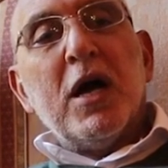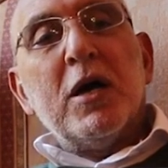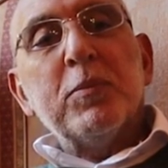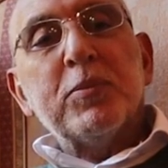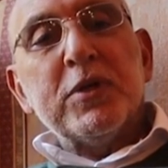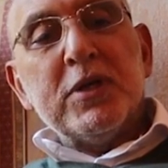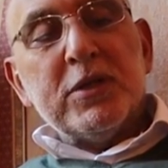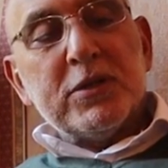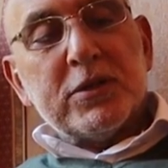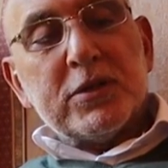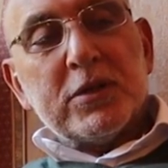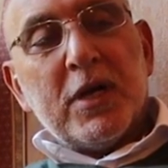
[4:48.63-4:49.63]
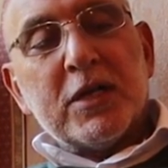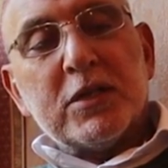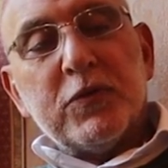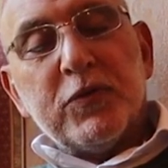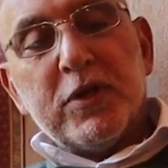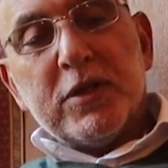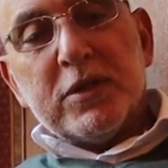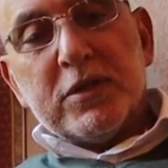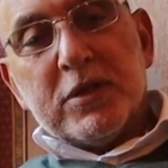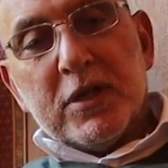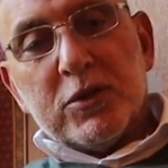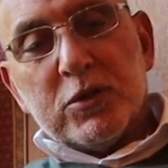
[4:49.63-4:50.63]
and please activate
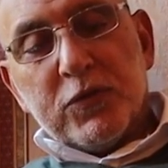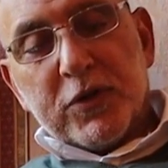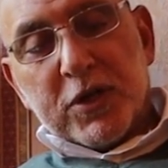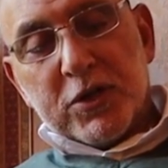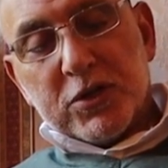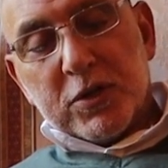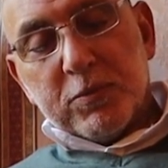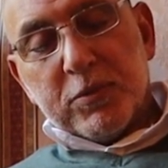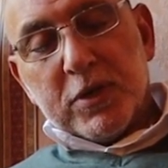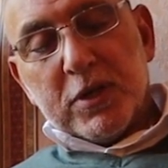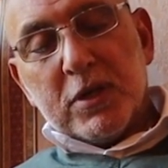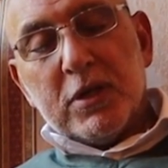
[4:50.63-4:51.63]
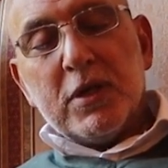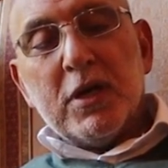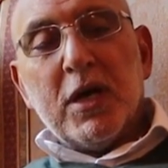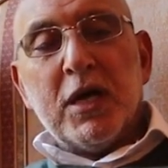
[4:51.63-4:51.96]
the notification bell